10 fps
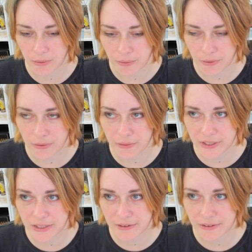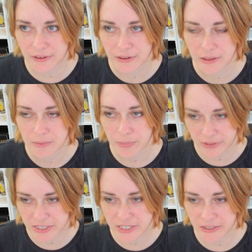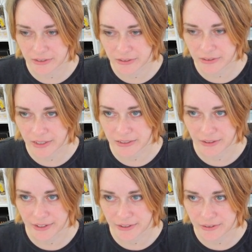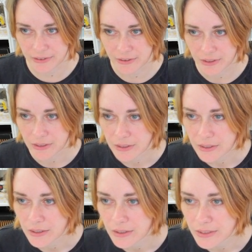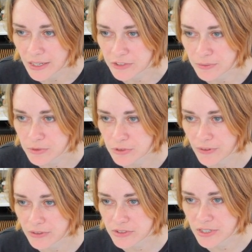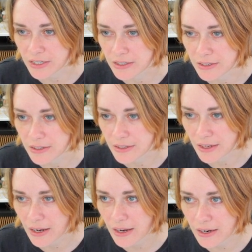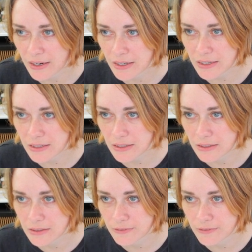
earlier, but still like later. Yeah, it's from 2009, the